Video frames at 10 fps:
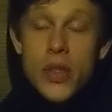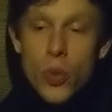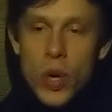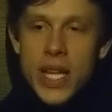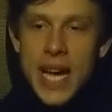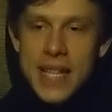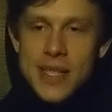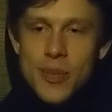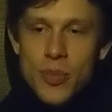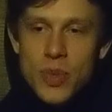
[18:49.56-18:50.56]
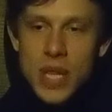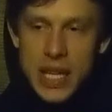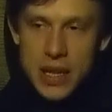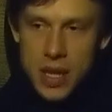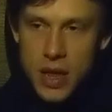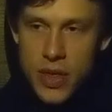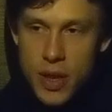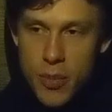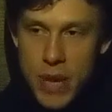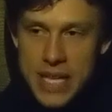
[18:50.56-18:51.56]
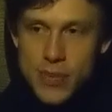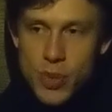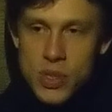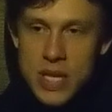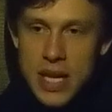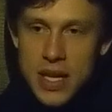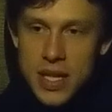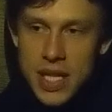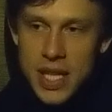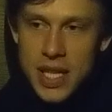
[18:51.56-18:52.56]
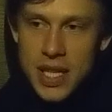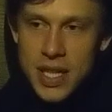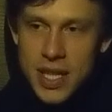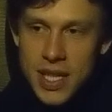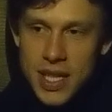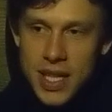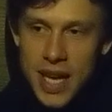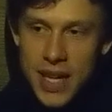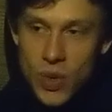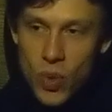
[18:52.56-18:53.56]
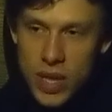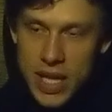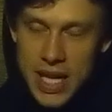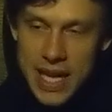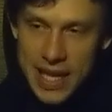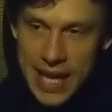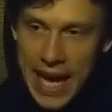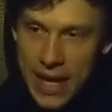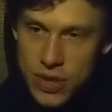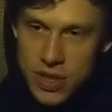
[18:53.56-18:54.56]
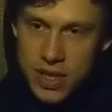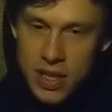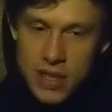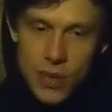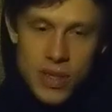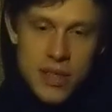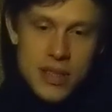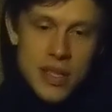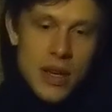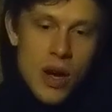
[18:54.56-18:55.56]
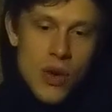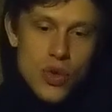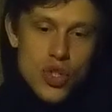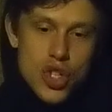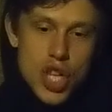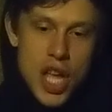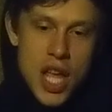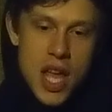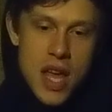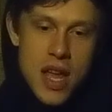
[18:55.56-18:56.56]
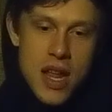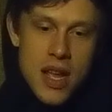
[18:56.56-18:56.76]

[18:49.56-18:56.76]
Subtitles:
one that has the best personality and the one that he like actually clicks with, and he's like, oh shit,